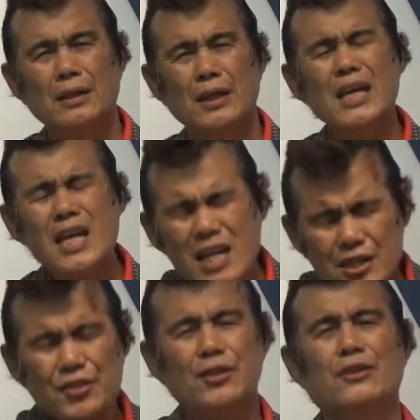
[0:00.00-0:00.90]
He
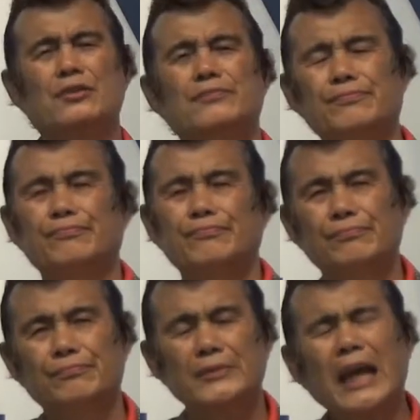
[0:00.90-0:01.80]
heals you.
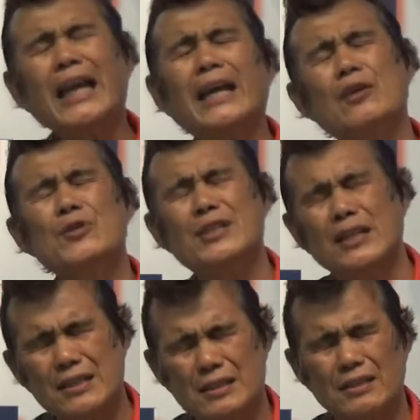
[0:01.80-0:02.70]
Can I get
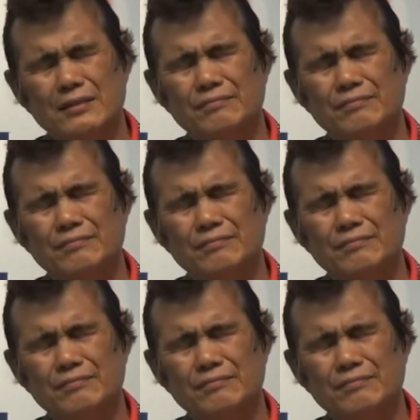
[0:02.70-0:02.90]
witness?